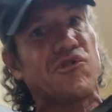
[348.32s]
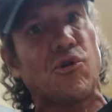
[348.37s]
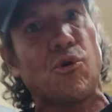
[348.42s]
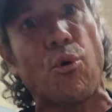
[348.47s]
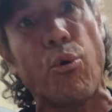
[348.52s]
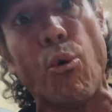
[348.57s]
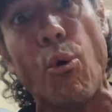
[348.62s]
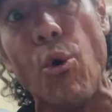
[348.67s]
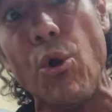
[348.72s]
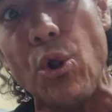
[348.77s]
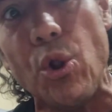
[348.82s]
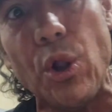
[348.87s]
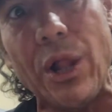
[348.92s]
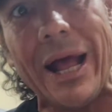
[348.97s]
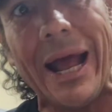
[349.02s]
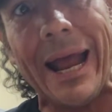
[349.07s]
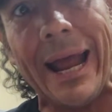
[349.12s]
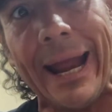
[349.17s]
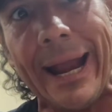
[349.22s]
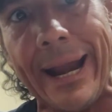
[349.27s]

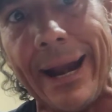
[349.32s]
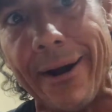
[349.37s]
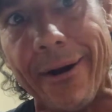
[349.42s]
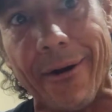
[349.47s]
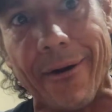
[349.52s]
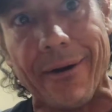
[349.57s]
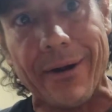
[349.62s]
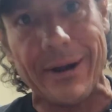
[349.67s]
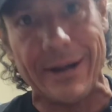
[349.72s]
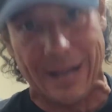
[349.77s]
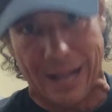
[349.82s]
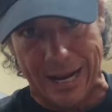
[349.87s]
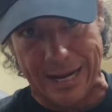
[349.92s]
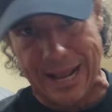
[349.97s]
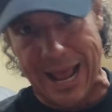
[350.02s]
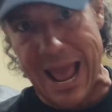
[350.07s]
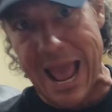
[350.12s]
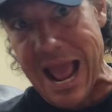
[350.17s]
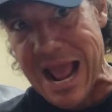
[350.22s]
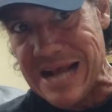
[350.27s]
cool air
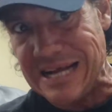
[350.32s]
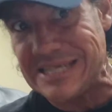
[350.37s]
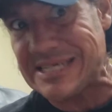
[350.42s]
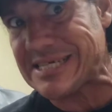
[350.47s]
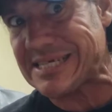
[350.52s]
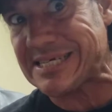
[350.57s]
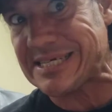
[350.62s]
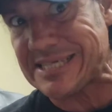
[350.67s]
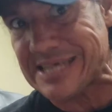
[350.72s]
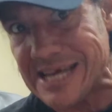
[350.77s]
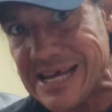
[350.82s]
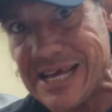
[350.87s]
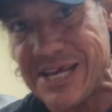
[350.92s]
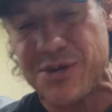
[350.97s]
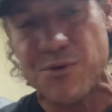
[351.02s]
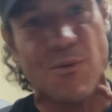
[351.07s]
like AC.